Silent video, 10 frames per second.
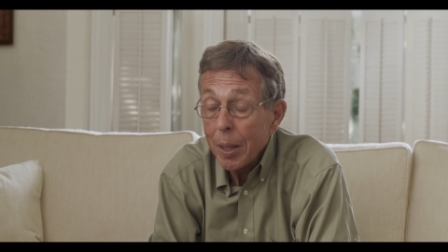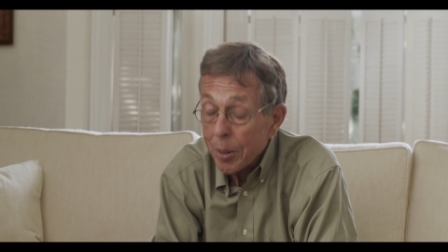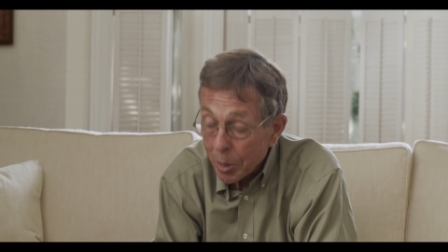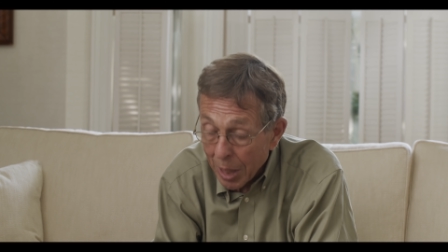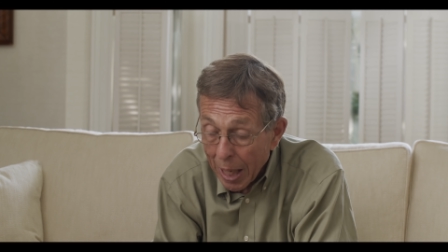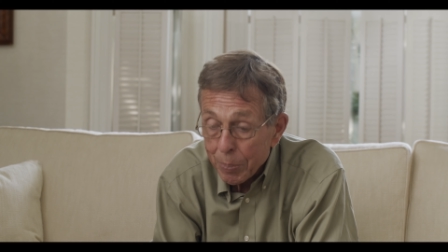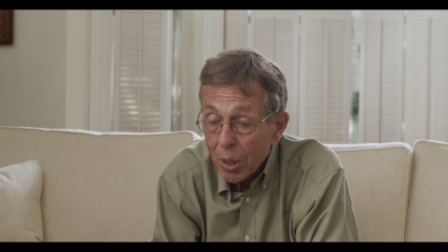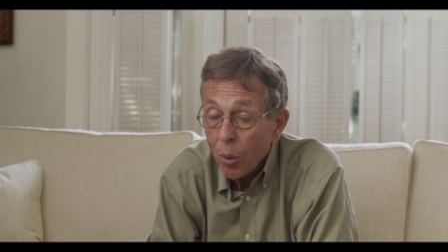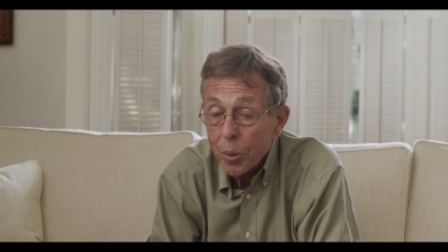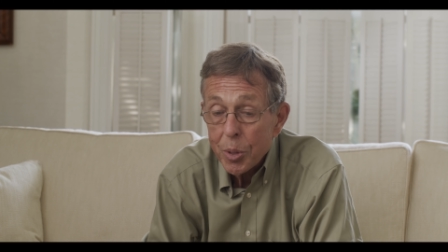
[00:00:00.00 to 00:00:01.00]
And it's
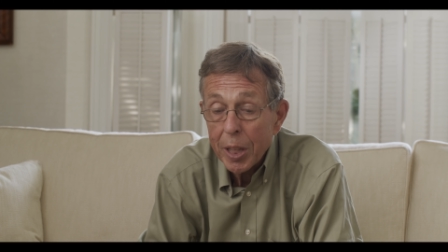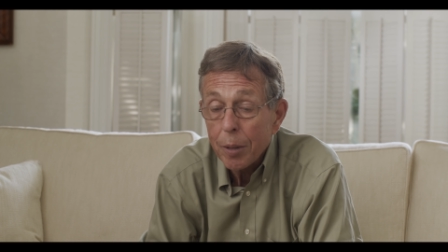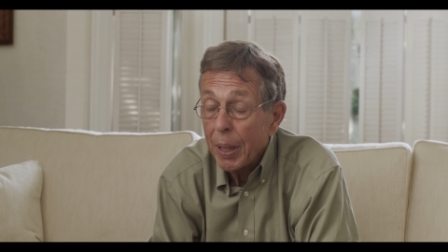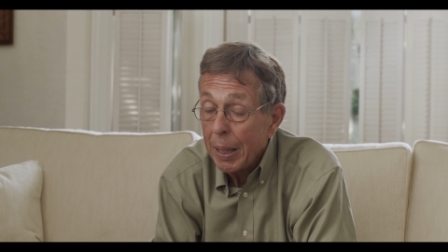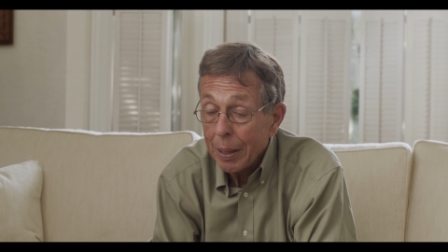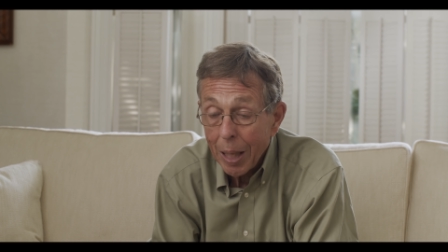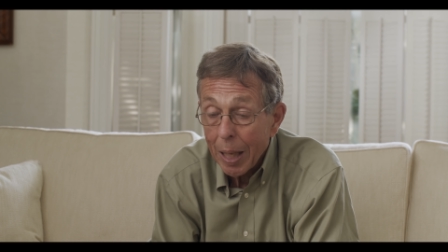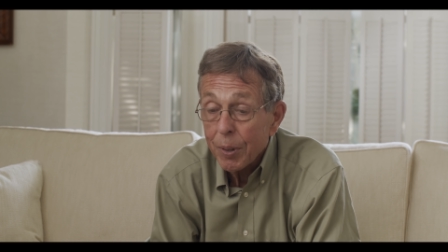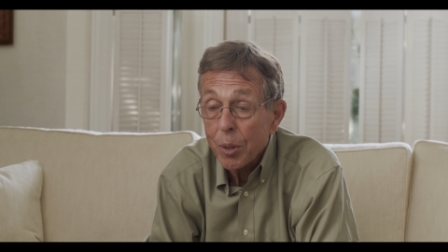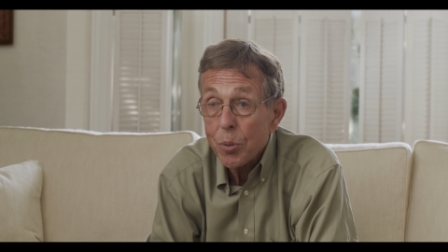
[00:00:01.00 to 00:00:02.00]
adopted wholesale by a
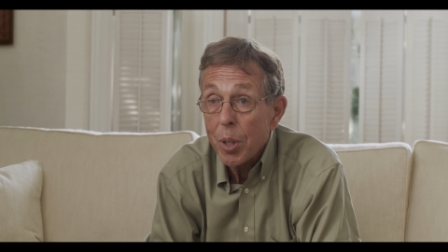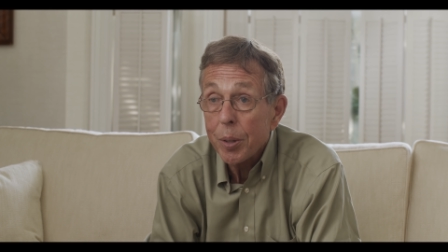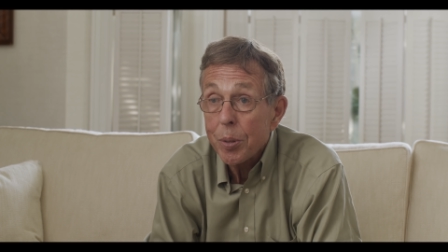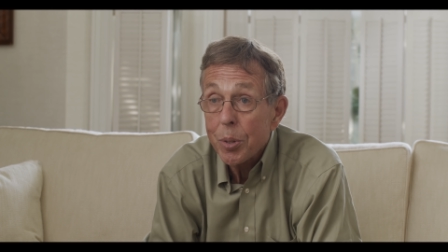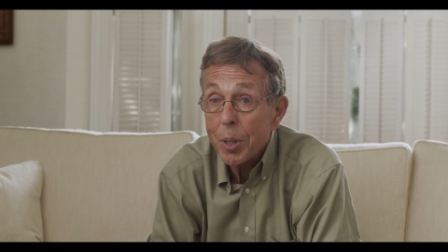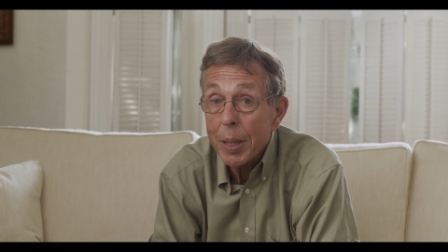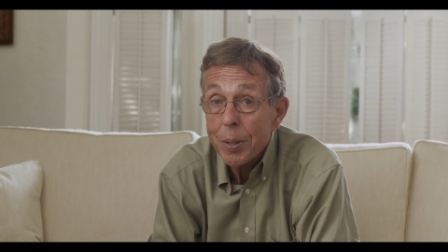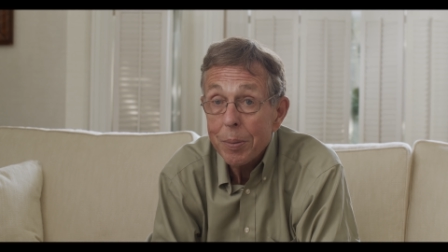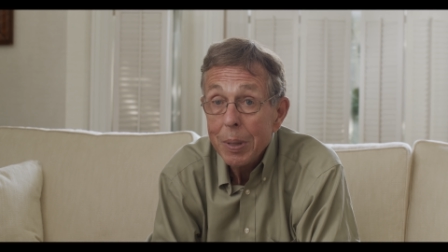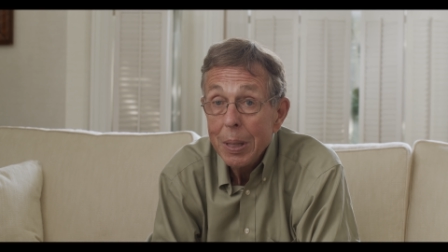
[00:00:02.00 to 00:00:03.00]
lot of other southern
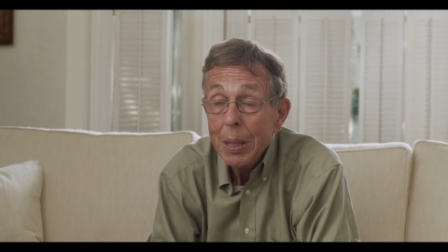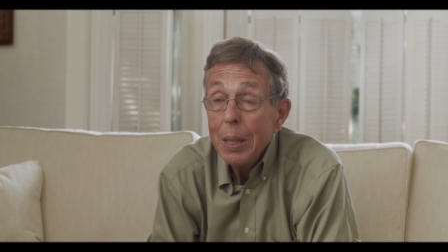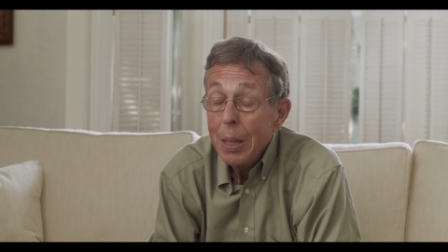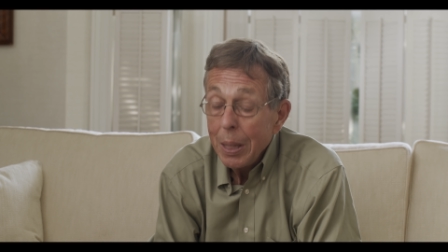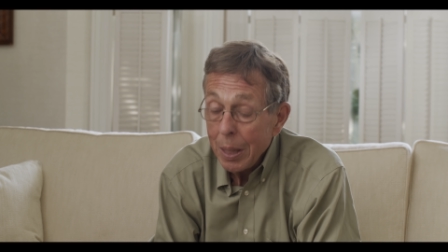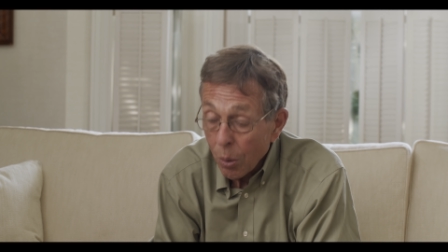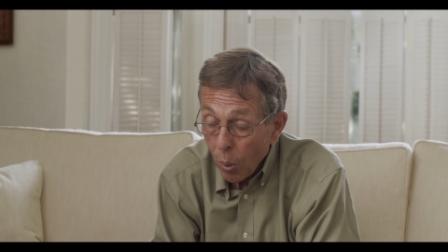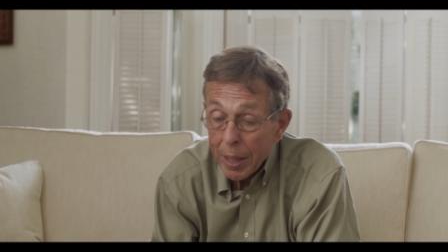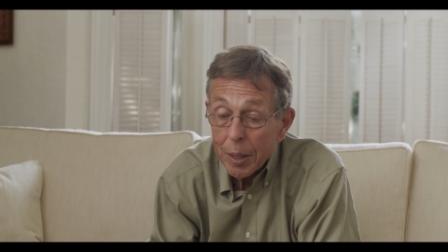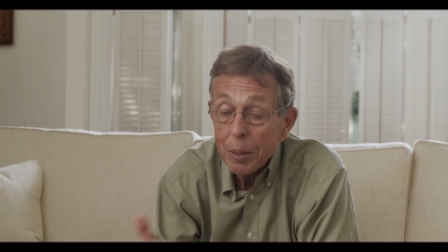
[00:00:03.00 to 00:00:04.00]
states
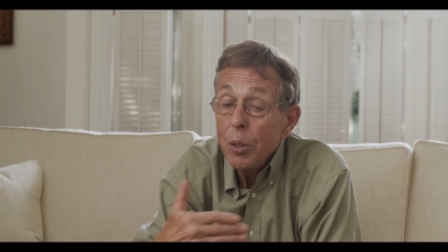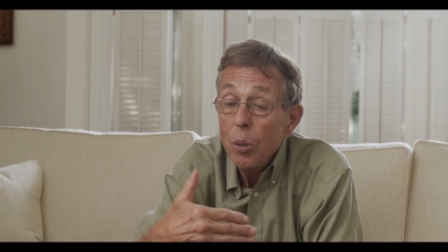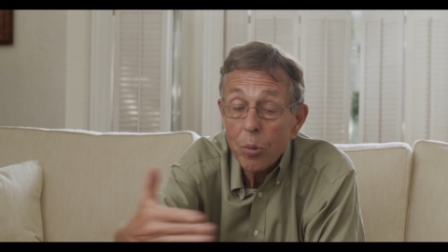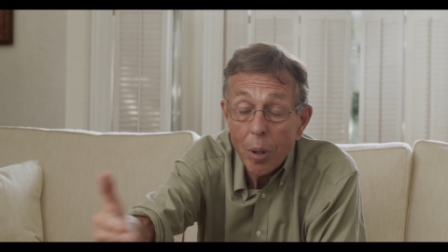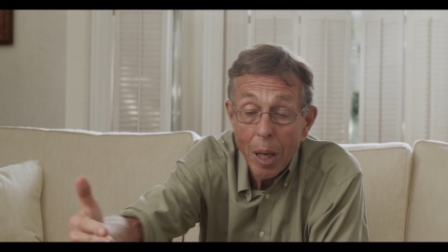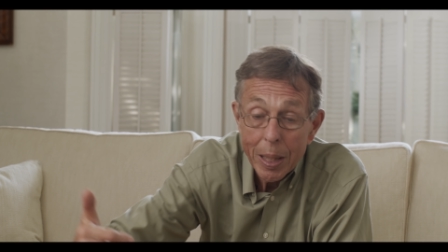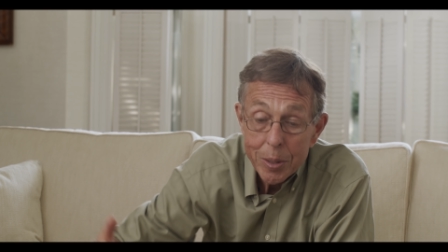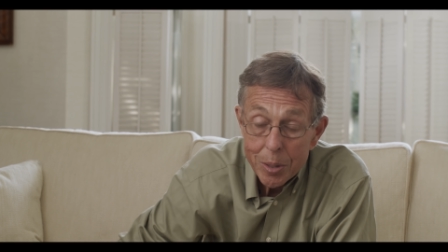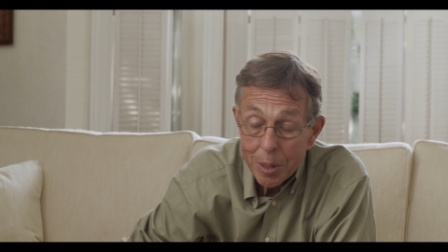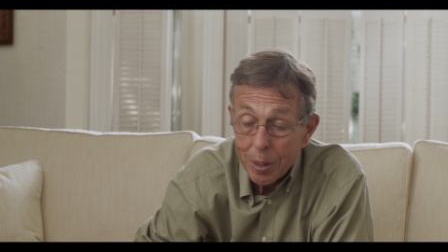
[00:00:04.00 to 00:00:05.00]
in a way that
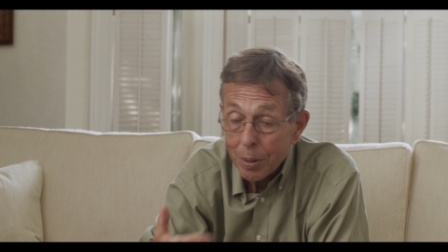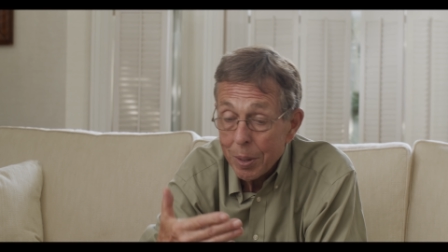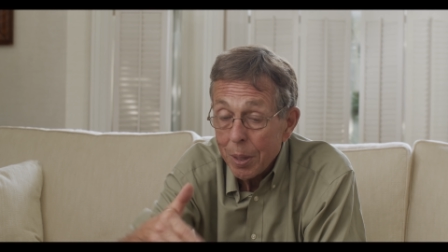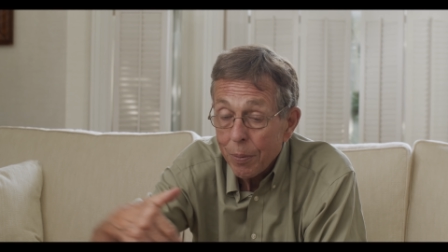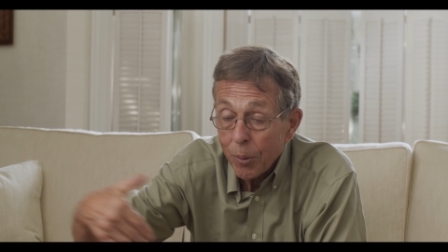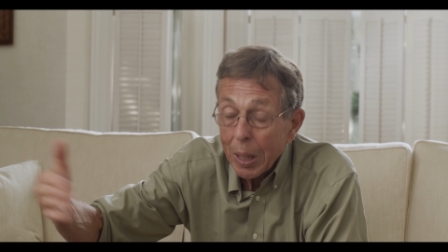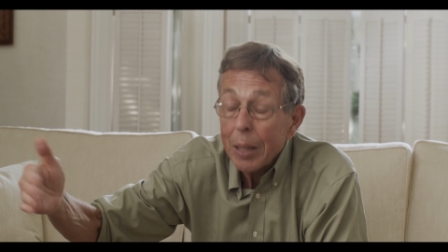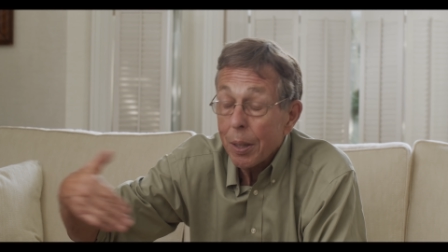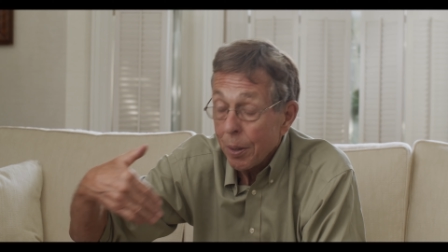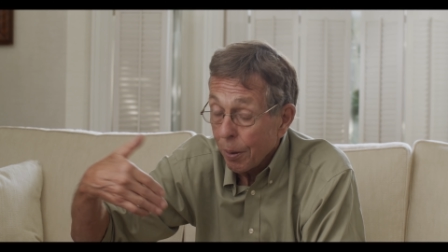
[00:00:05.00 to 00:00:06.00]
neutralizes the
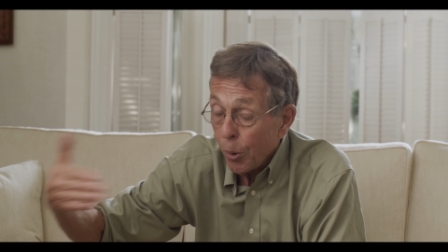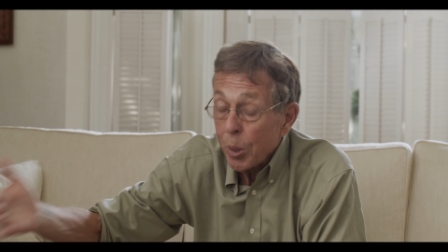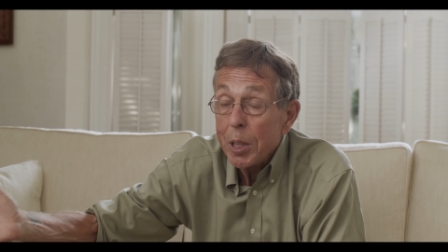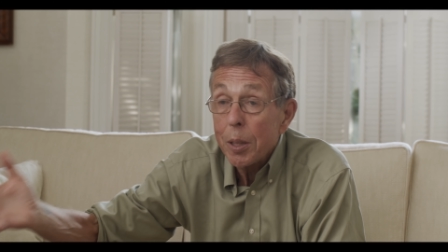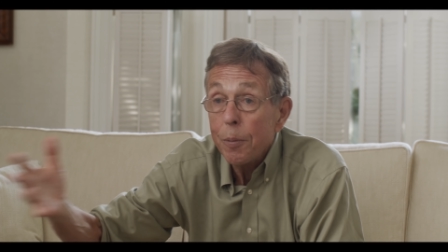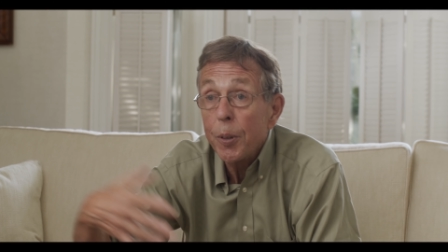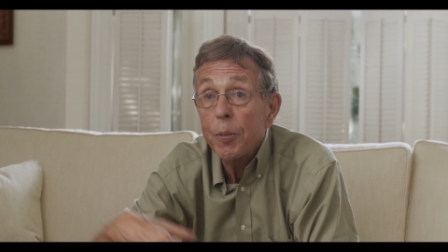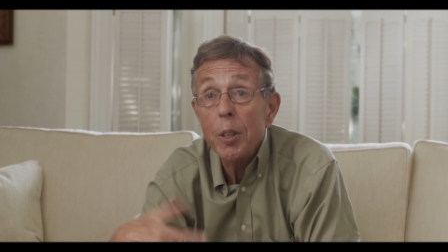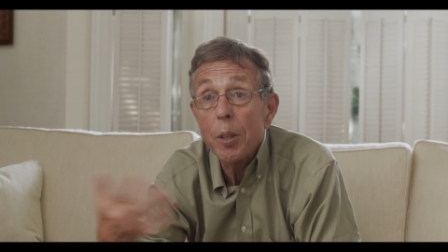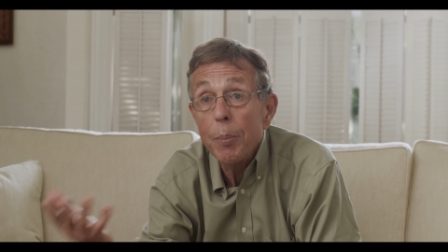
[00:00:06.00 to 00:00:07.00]
14th and
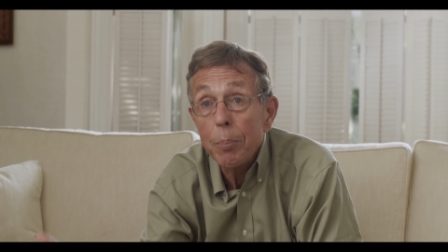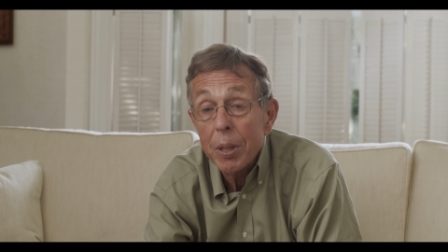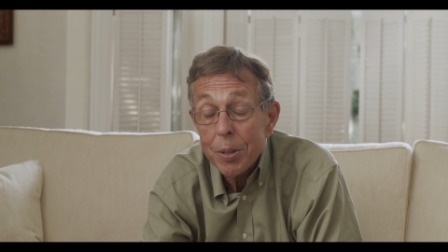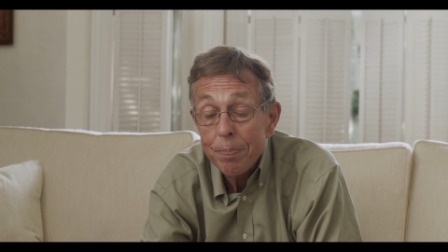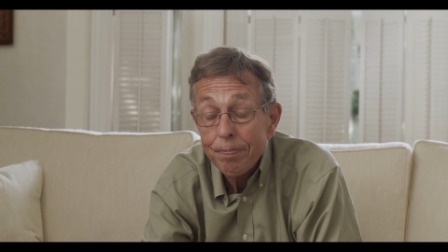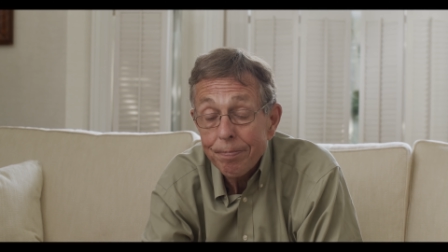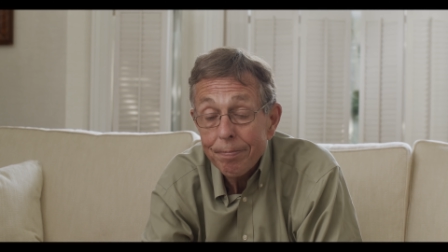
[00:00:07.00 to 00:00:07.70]
15th Amendments.